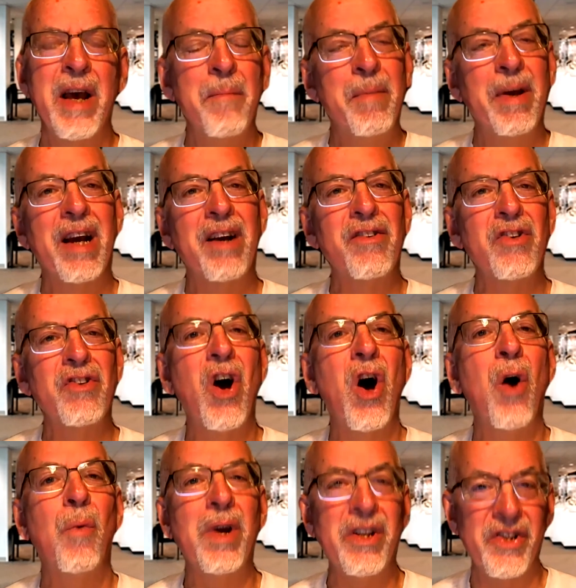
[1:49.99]
because it's
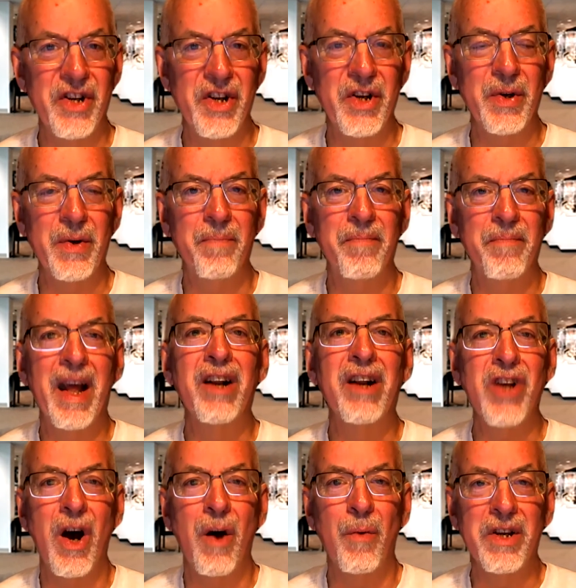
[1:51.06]
always new and
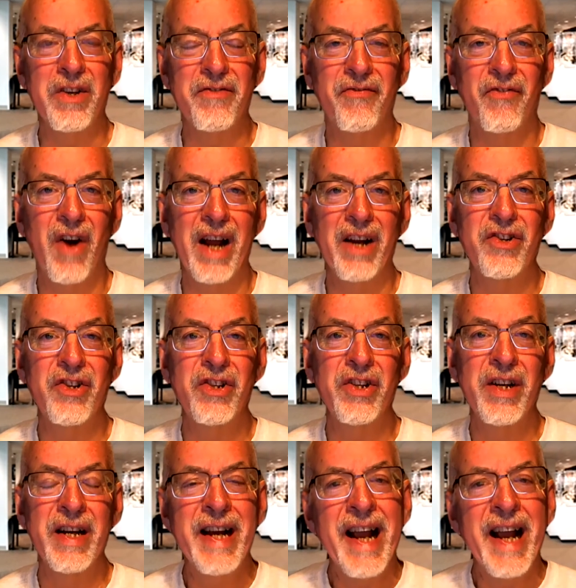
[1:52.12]
it's always fresh.